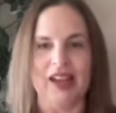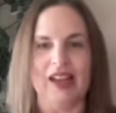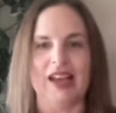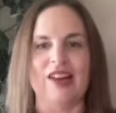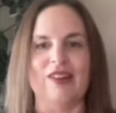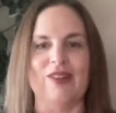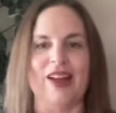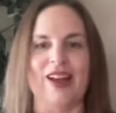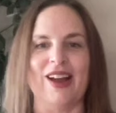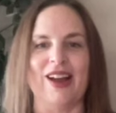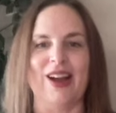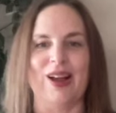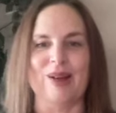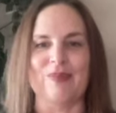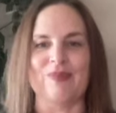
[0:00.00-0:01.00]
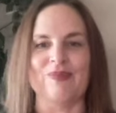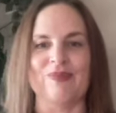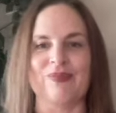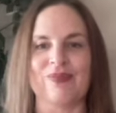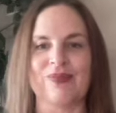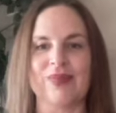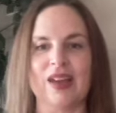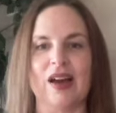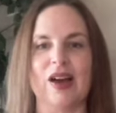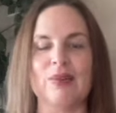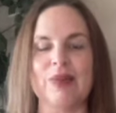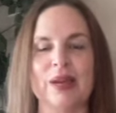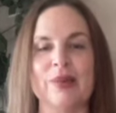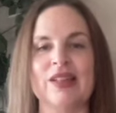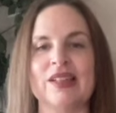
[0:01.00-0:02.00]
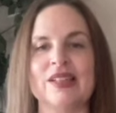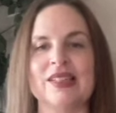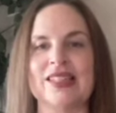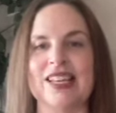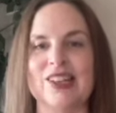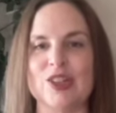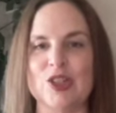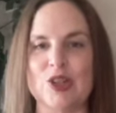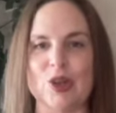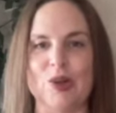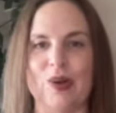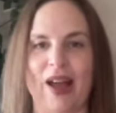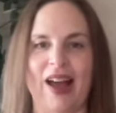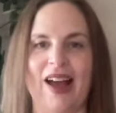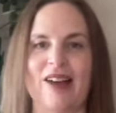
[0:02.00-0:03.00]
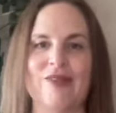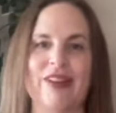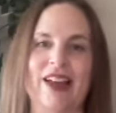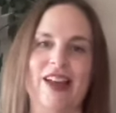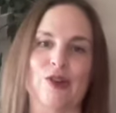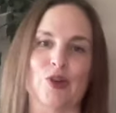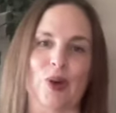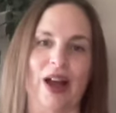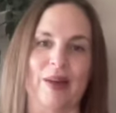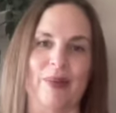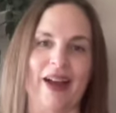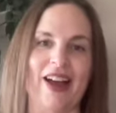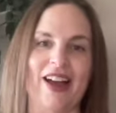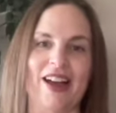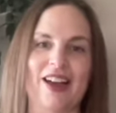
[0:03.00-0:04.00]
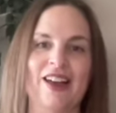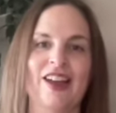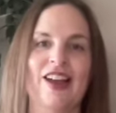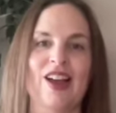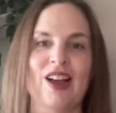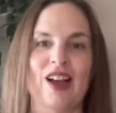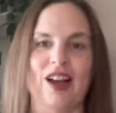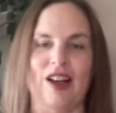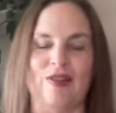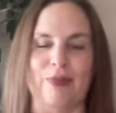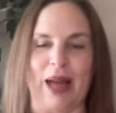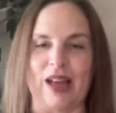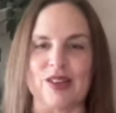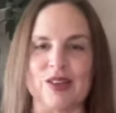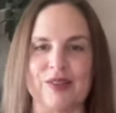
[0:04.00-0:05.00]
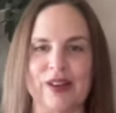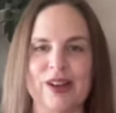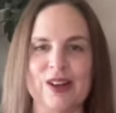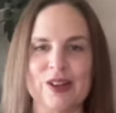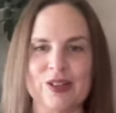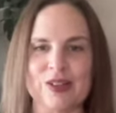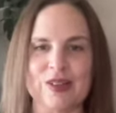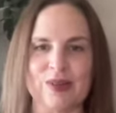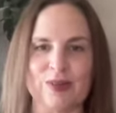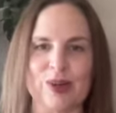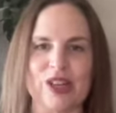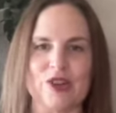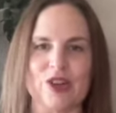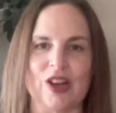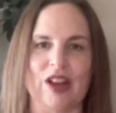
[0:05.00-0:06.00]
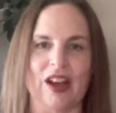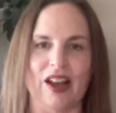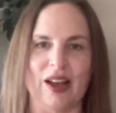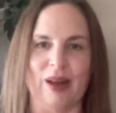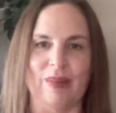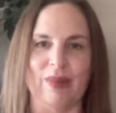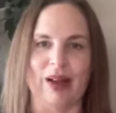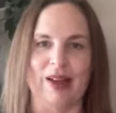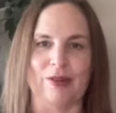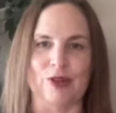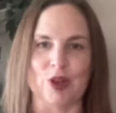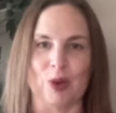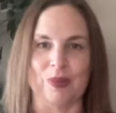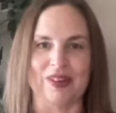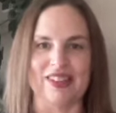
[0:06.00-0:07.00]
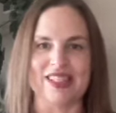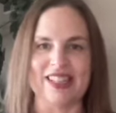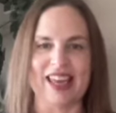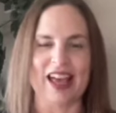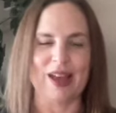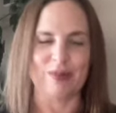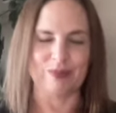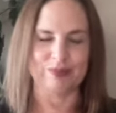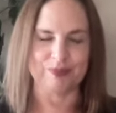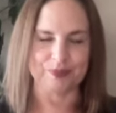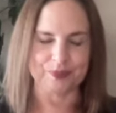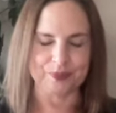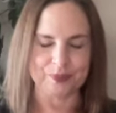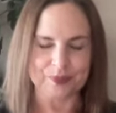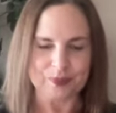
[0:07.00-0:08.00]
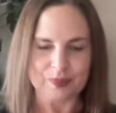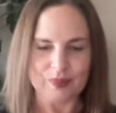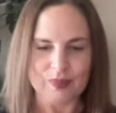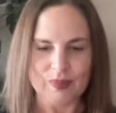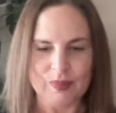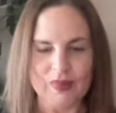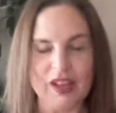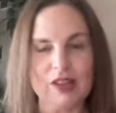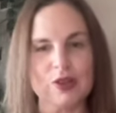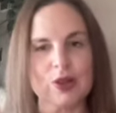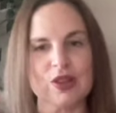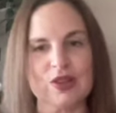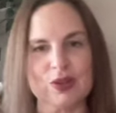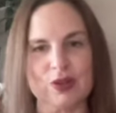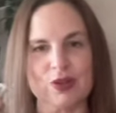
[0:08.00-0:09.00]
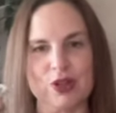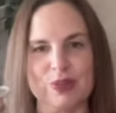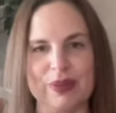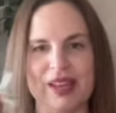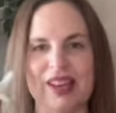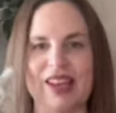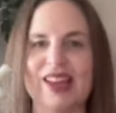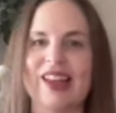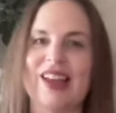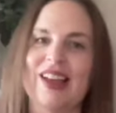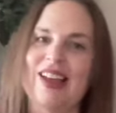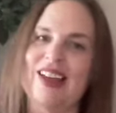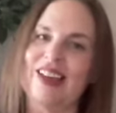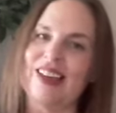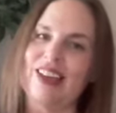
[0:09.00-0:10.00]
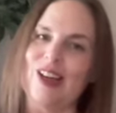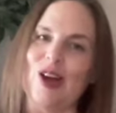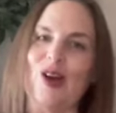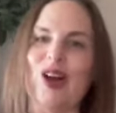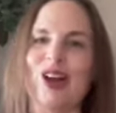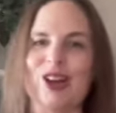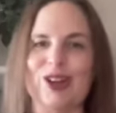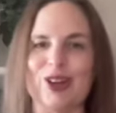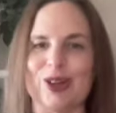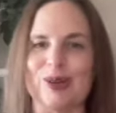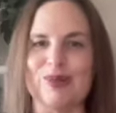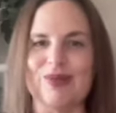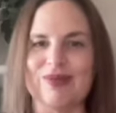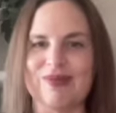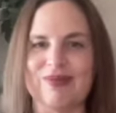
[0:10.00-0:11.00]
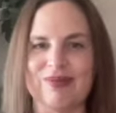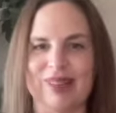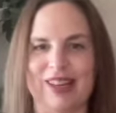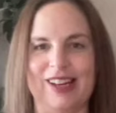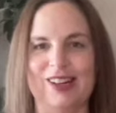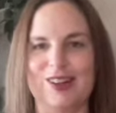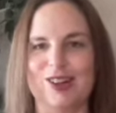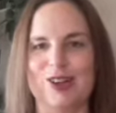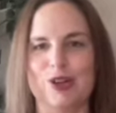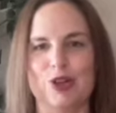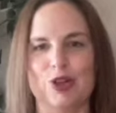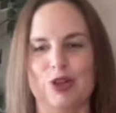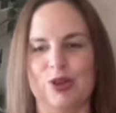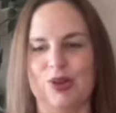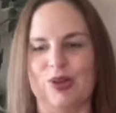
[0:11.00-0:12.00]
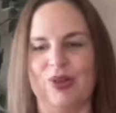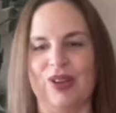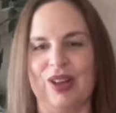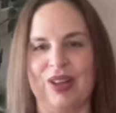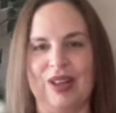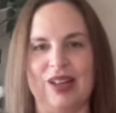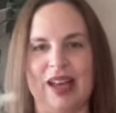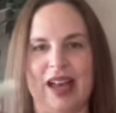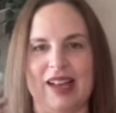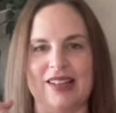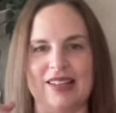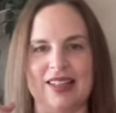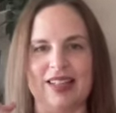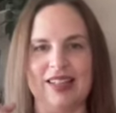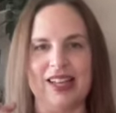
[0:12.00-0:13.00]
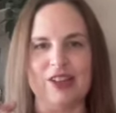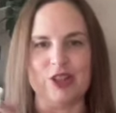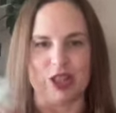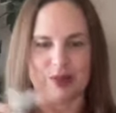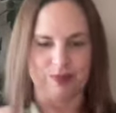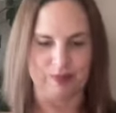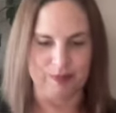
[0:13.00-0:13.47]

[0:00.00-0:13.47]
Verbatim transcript: anyway um, on babylist they do have a tri pack of pacifiers, which um, I was hoping to get. So this will just be, you know, a good thing to add to the collection.